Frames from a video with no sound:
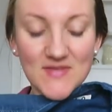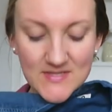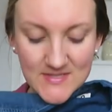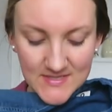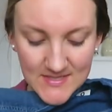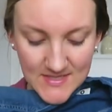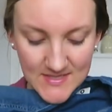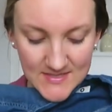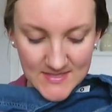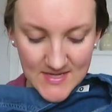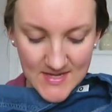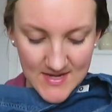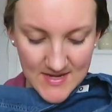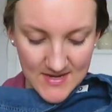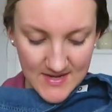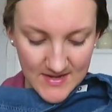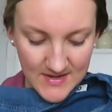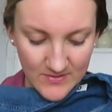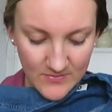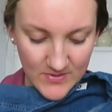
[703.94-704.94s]
season,
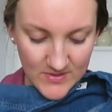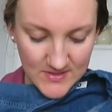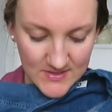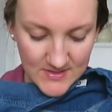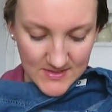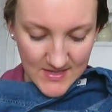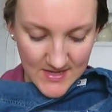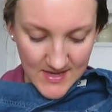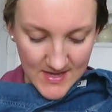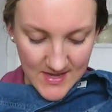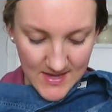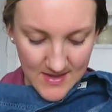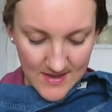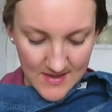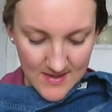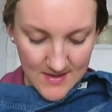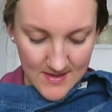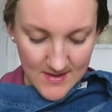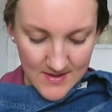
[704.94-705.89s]
I would say.